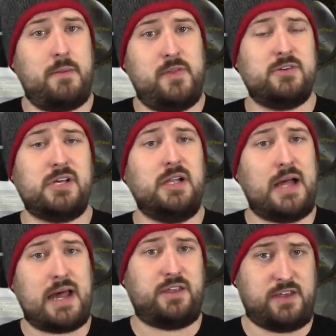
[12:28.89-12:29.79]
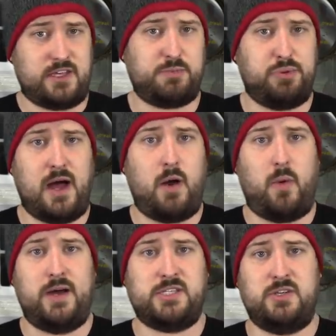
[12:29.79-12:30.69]
I mean, there's a lot of things
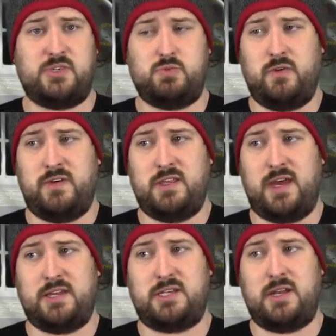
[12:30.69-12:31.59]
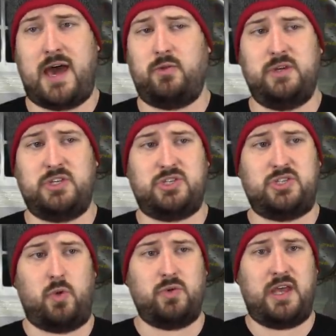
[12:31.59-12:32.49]
plot-wise in this movie that not only just
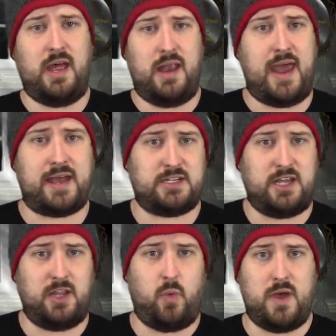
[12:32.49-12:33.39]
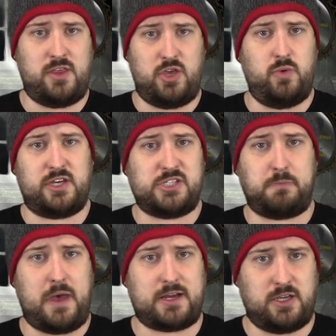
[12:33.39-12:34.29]
don't connect in the way that you would
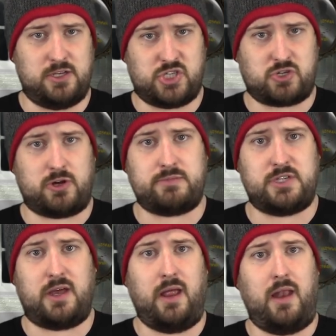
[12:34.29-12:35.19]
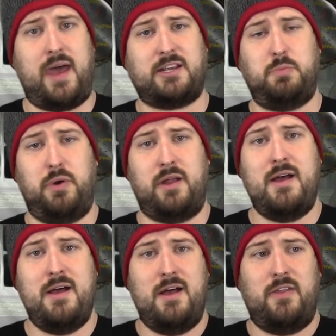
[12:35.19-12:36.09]
expect a script to connect, but
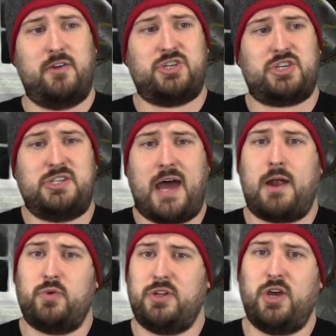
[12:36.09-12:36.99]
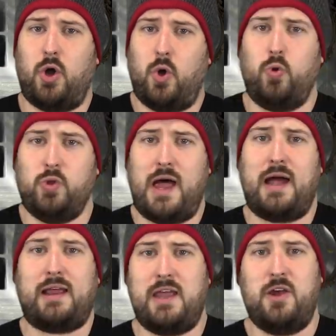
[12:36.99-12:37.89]
there's just not really a whole
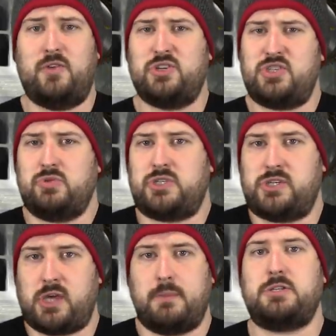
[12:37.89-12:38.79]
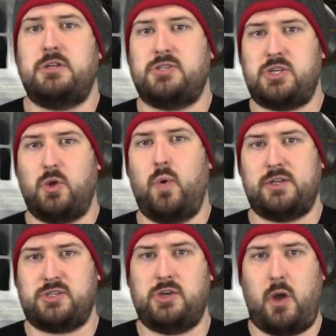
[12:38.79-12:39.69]
lot here. There's no substance to
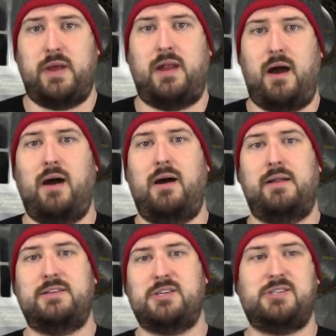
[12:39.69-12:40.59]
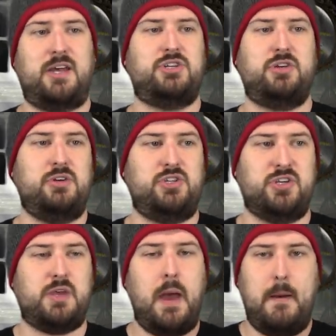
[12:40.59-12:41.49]
what's going on. It's essentially
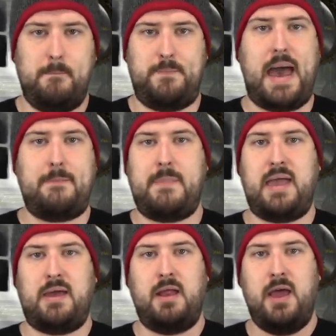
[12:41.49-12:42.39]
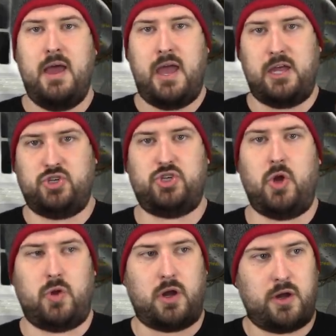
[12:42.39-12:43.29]
just Batman and
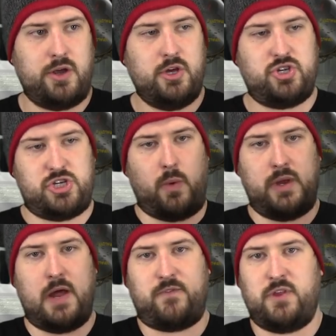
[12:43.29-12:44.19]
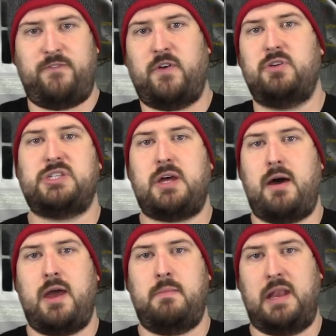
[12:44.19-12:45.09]
Joker showing up for the first
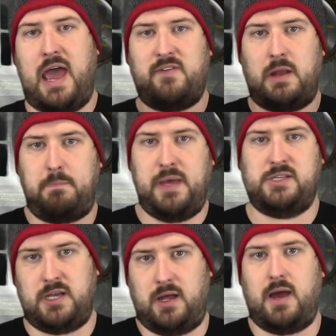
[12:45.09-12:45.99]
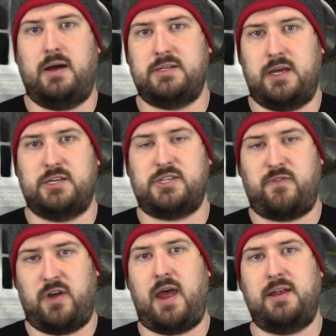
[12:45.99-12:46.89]
time and having a pissing contest
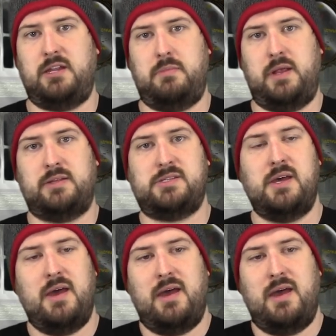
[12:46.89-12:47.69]
for 90 minutes.